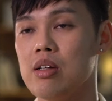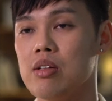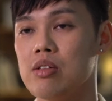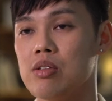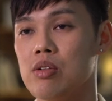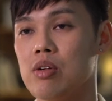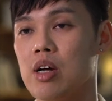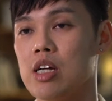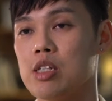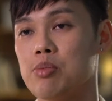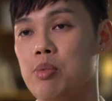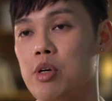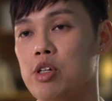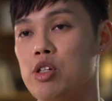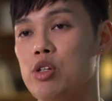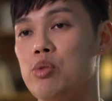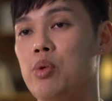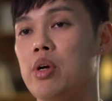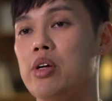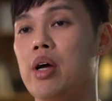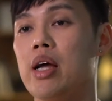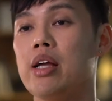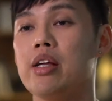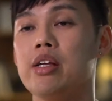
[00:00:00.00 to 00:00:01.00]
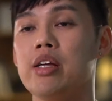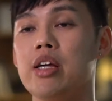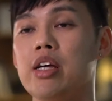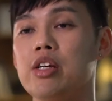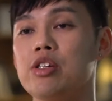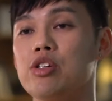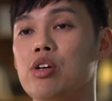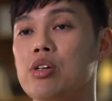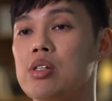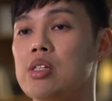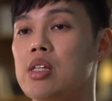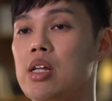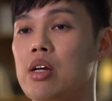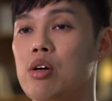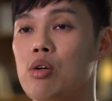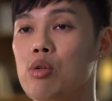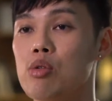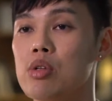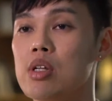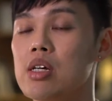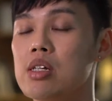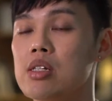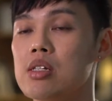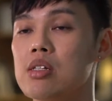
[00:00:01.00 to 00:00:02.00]
So especially when you engage your
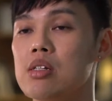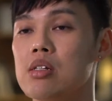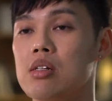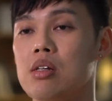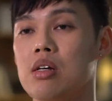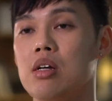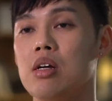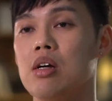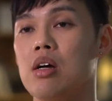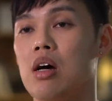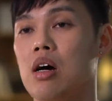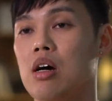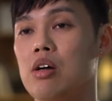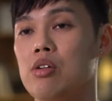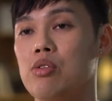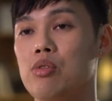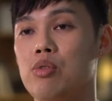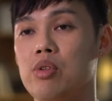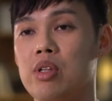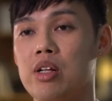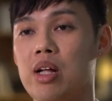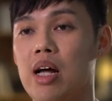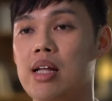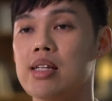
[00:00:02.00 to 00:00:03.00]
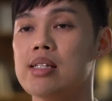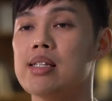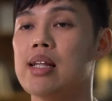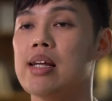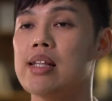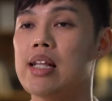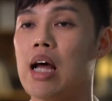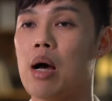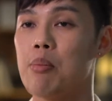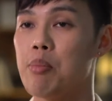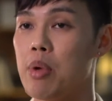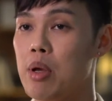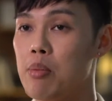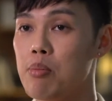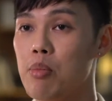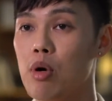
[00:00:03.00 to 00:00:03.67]
stakeholders, you need to understand their pain